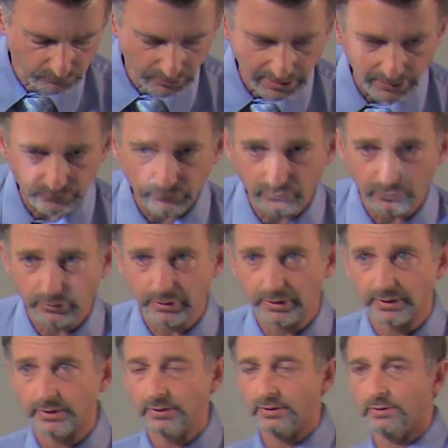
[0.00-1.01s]
not so
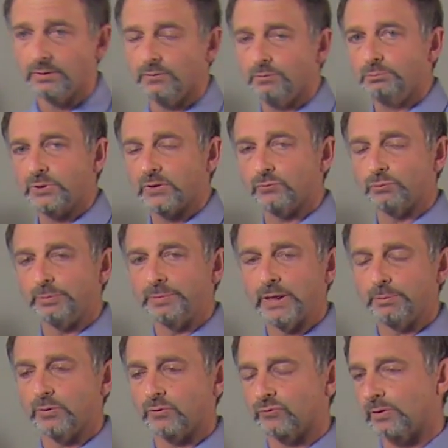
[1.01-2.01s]
good, because
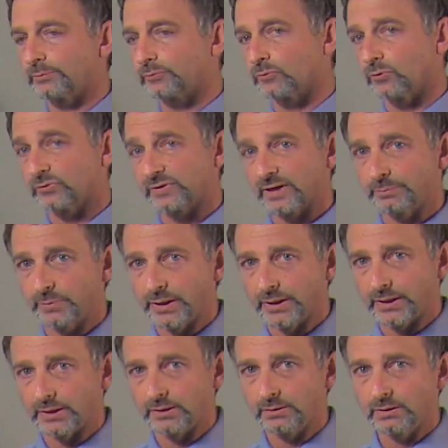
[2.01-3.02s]
remember, some schools have
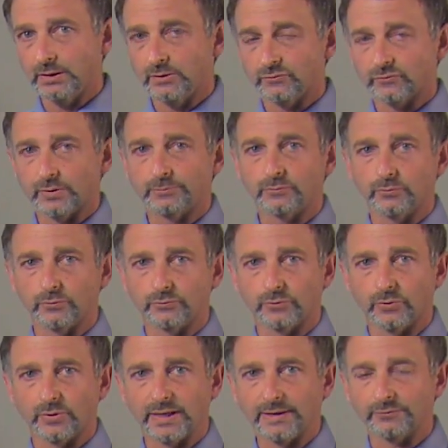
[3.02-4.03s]
money, some schools
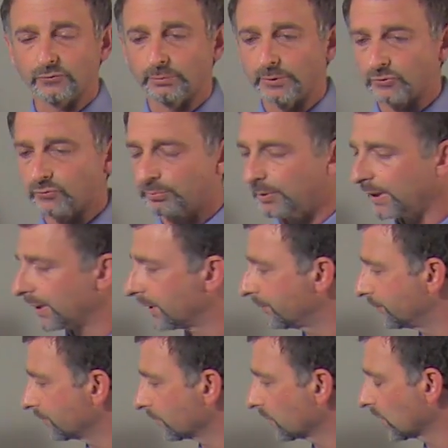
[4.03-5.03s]
don't have so much
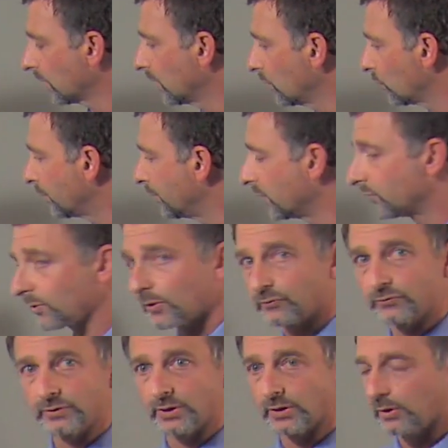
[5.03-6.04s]
money, would be
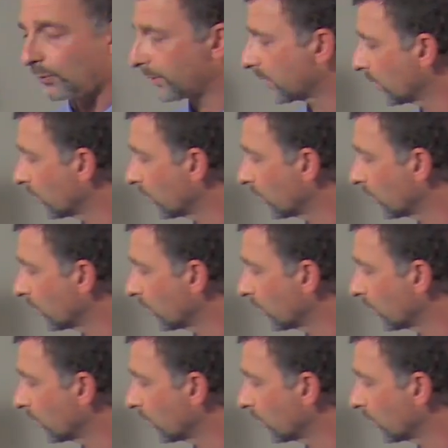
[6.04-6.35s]
just the other way